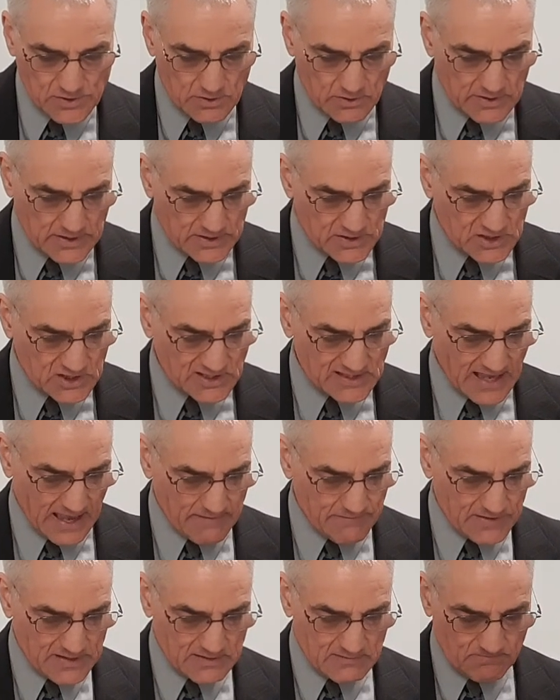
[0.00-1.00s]

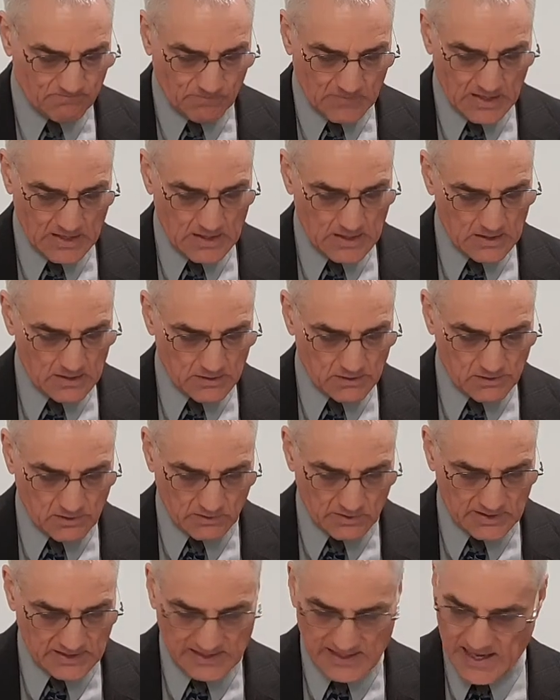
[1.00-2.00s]
37,
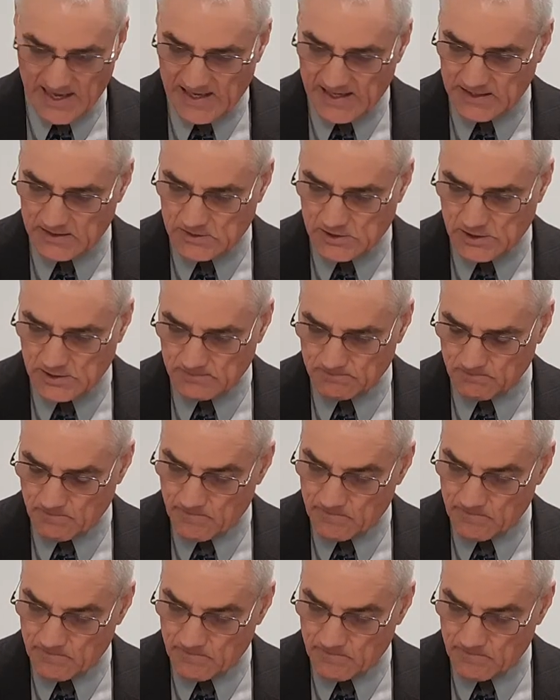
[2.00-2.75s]
38.